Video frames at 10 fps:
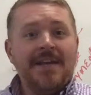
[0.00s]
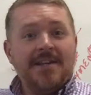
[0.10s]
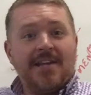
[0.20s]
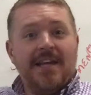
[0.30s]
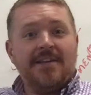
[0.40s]

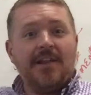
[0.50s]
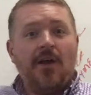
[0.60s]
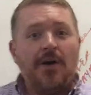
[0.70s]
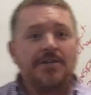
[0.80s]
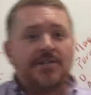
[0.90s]
C is the
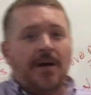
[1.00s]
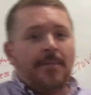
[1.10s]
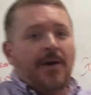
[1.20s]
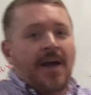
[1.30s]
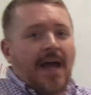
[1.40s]
largest
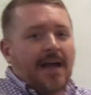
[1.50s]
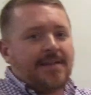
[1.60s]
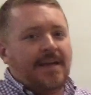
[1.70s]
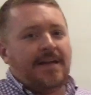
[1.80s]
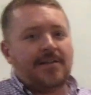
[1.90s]
number.
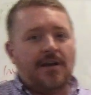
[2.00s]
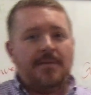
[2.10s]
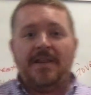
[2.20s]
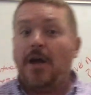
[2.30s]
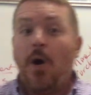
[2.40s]
XN is going to
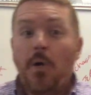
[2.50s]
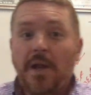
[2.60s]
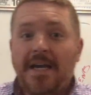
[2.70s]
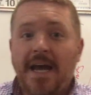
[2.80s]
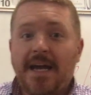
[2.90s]
be the
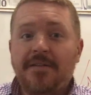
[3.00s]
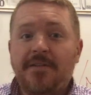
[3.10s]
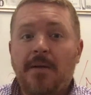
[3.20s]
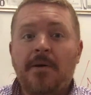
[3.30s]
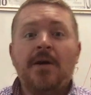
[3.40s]
only negative
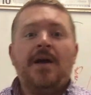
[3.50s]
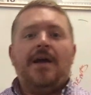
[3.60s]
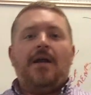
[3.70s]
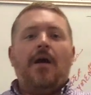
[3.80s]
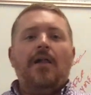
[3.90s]
number.
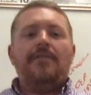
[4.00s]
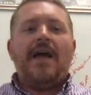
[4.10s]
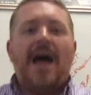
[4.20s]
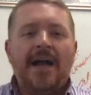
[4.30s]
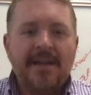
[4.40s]
And all of
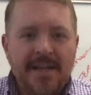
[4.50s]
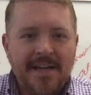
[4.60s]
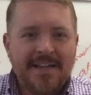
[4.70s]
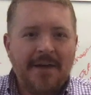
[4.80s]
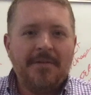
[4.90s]
that
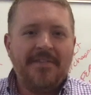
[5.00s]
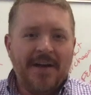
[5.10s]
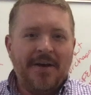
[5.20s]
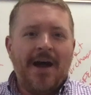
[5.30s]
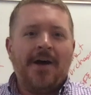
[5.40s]
is how we
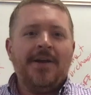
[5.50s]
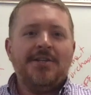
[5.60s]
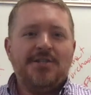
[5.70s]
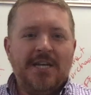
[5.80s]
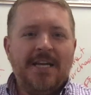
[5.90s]
figure out
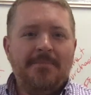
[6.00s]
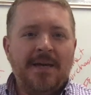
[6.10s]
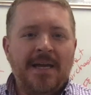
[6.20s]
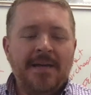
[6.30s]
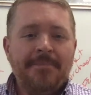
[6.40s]

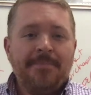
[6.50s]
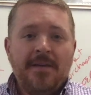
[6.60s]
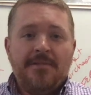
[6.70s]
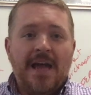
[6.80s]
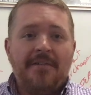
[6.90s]
GDP.
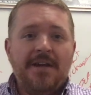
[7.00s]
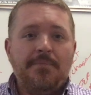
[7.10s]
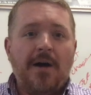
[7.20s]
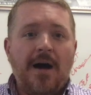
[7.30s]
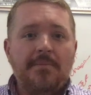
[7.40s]
If you have any
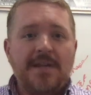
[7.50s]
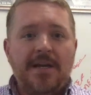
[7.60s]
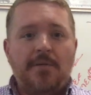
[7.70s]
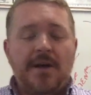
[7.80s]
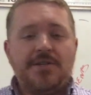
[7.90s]
problems, any
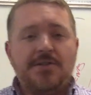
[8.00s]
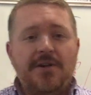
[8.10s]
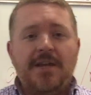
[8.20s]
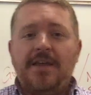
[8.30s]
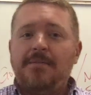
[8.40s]
questions,
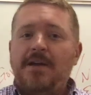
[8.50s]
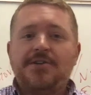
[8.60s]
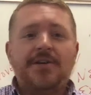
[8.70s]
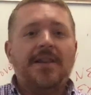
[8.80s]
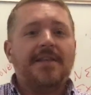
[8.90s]
or anything, make
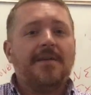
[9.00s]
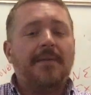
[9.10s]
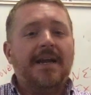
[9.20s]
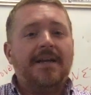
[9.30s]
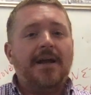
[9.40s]
sure you let
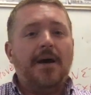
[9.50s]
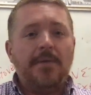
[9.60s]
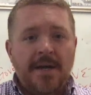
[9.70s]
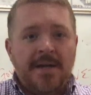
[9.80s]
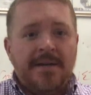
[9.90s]
somebody know.
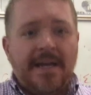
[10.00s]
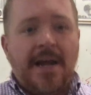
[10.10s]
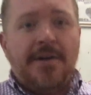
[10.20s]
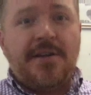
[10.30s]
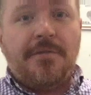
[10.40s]
Take
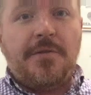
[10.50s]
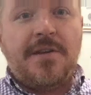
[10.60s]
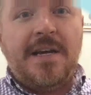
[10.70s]
care of yourself. We'll see you